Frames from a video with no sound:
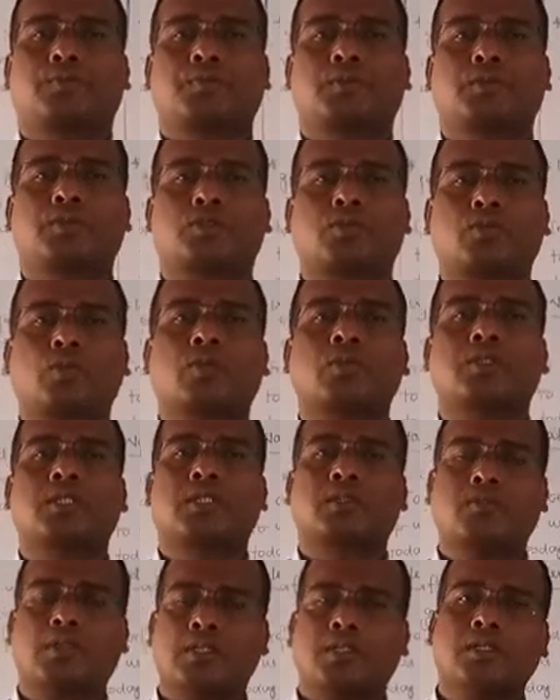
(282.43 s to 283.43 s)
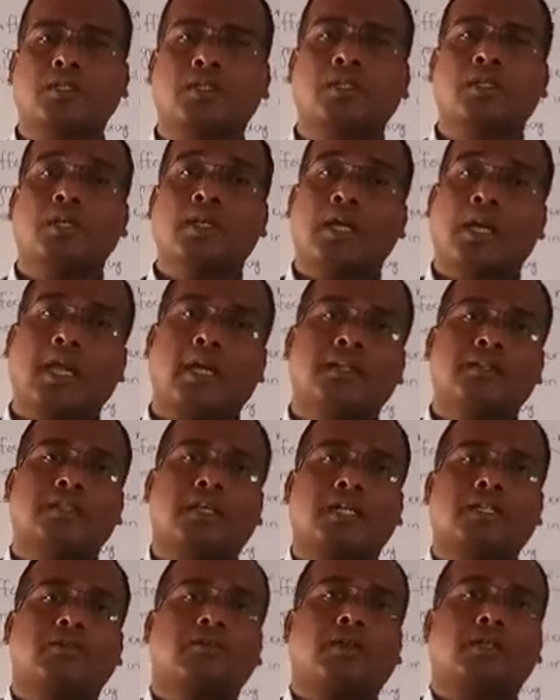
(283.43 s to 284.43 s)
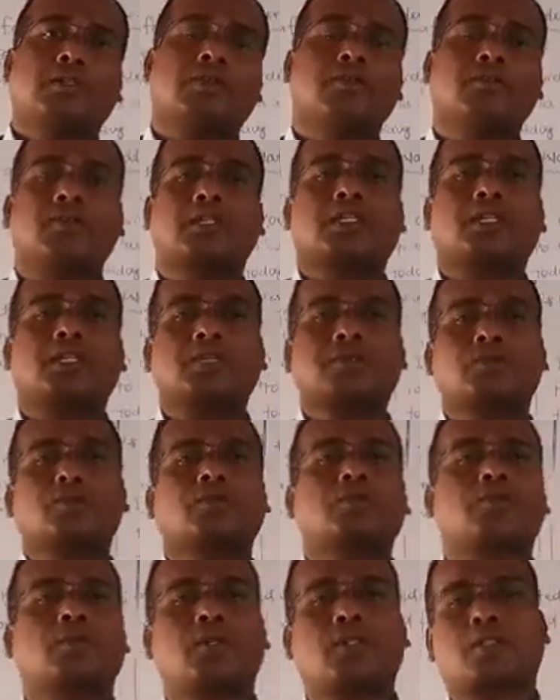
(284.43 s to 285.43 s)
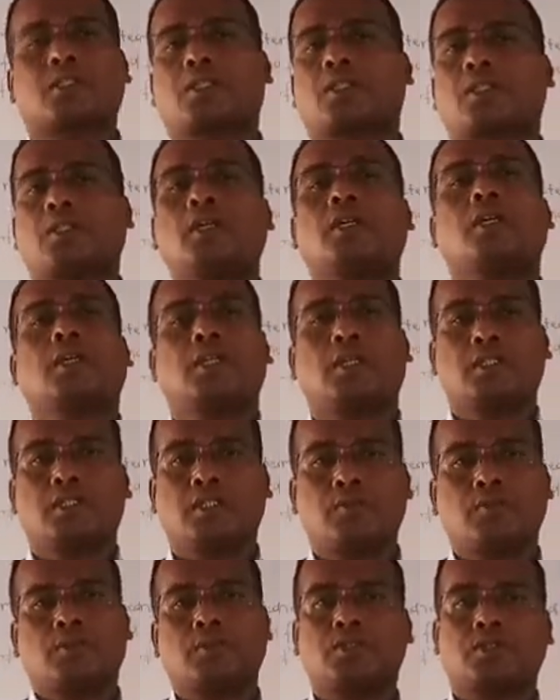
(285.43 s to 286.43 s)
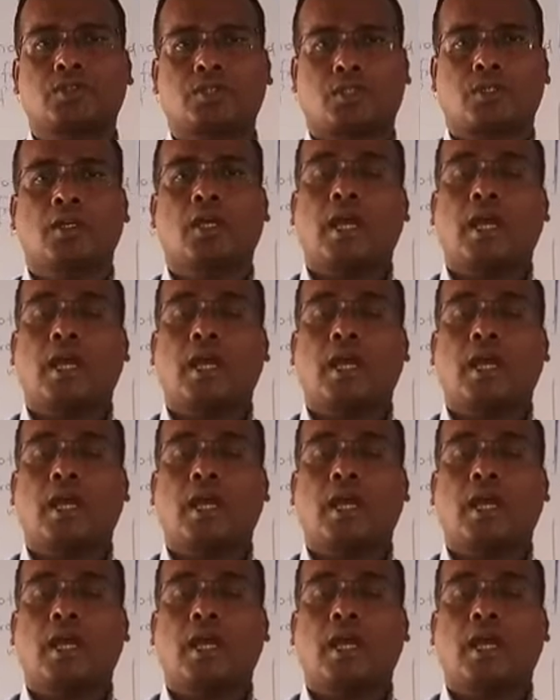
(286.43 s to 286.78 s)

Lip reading: store that water, and that water we can use for that in the future.